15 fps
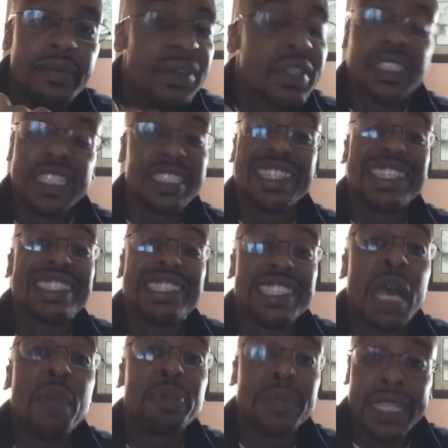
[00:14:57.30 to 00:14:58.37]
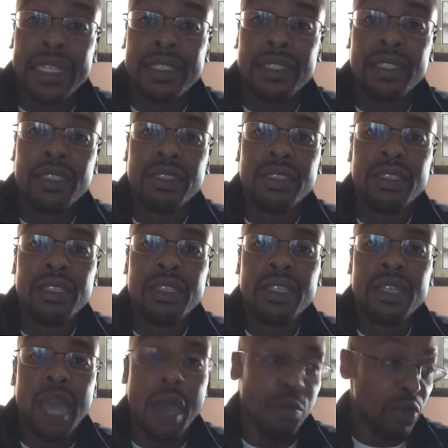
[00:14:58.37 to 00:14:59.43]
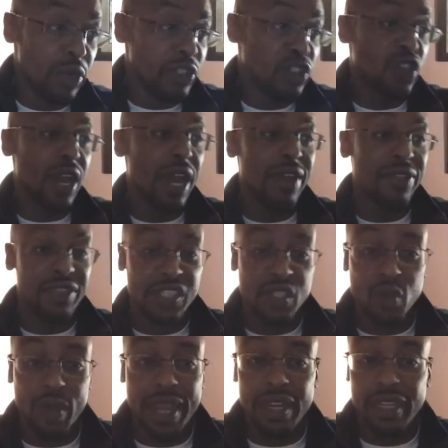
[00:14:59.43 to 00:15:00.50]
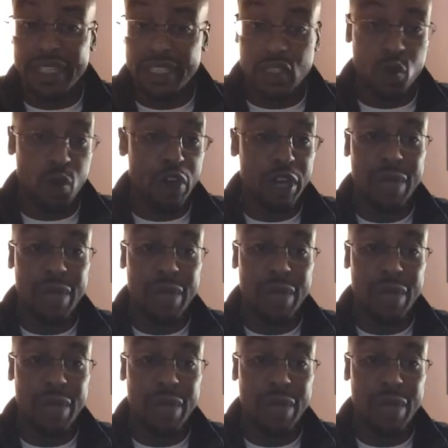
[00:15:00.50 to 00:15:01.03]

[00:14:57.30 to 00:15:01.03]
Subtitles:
Just accept it. I'm going to try this way to get to work.